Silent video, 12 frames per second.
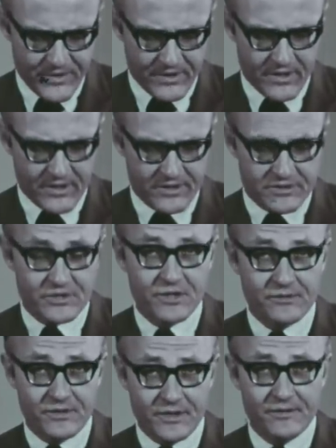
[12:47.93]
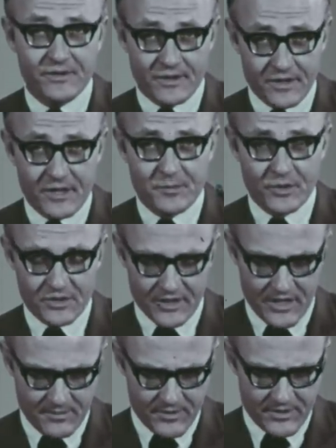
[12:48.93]
there are conservative and liberal
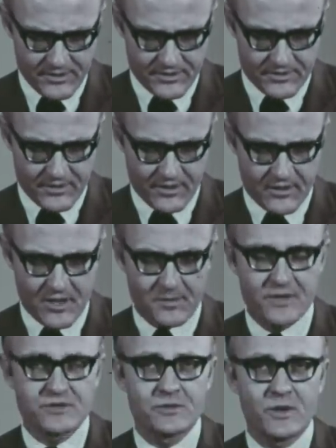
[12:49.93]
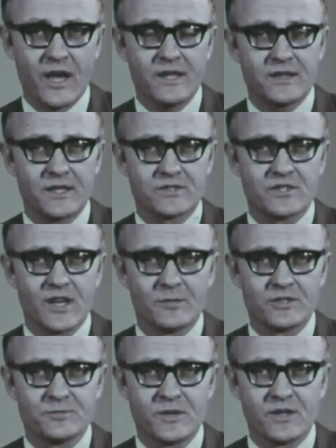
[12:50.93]
hippies. There are hippies who hate the
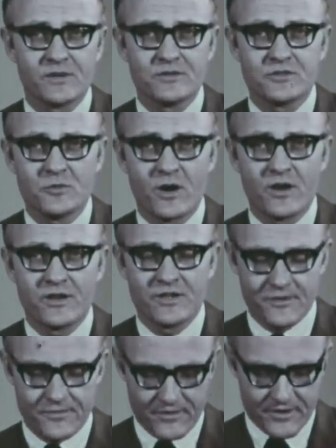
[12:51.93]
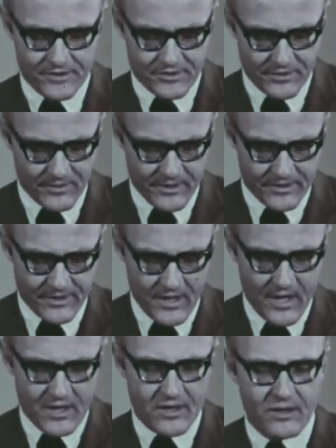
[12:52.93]
establishment and those who are indifferent to it.
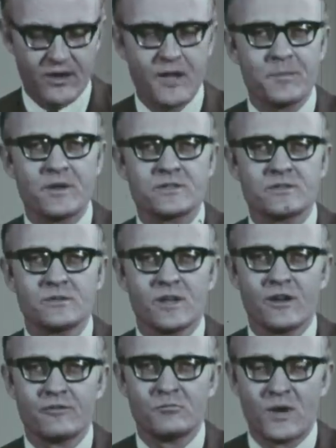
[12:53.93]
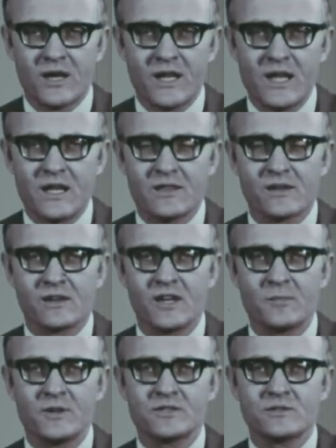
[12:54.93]
There are hippies who love money. There are
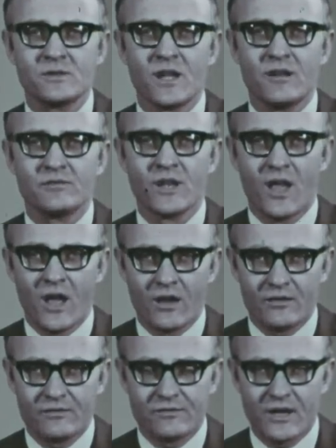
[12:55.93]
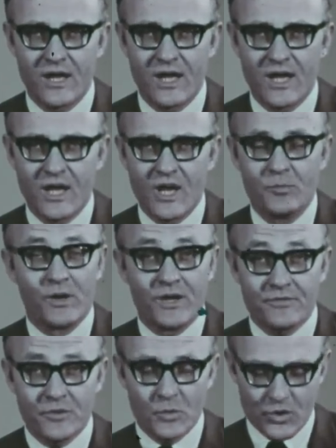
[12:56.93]
hippies who love love. But
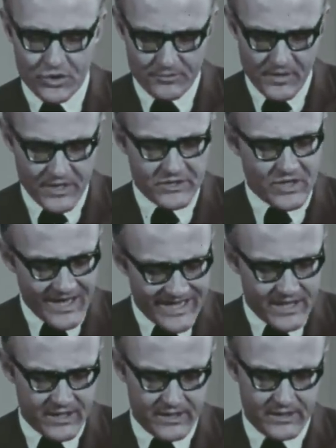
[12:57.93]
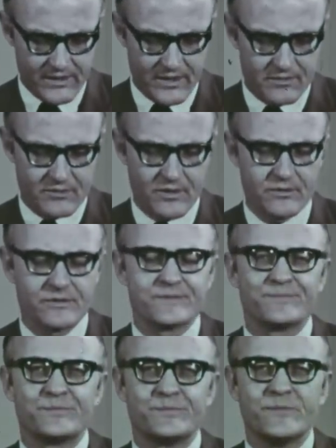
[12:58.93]
if the word means anything, he wrote,
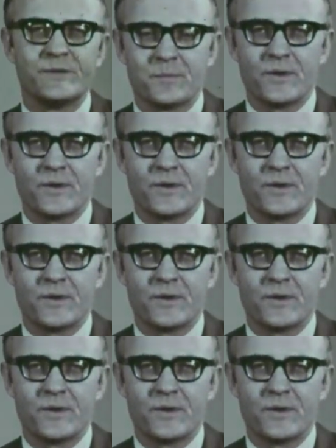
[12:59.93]
it